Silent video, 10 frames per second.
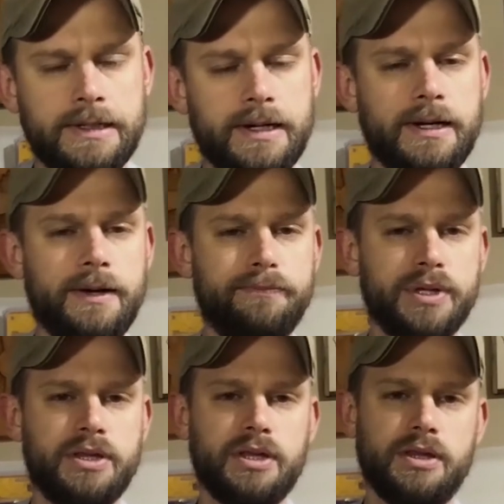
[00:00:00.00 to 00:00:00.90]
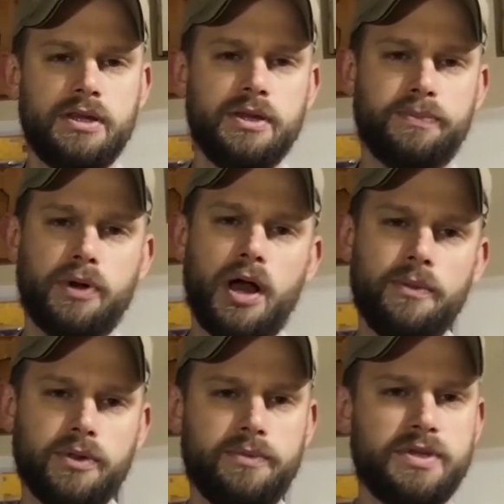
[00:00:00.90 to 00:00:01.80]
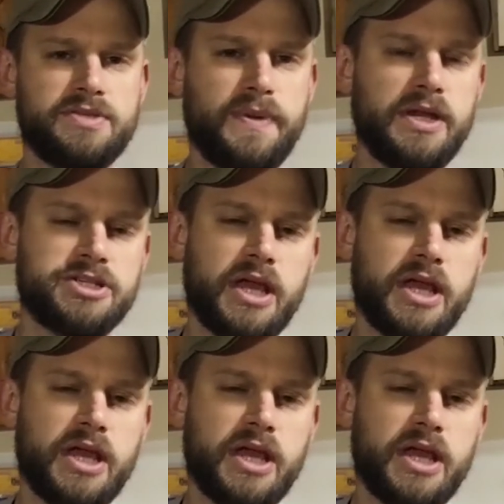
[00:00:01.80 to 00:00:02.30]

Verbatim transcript: Uh, but the problem the Spanish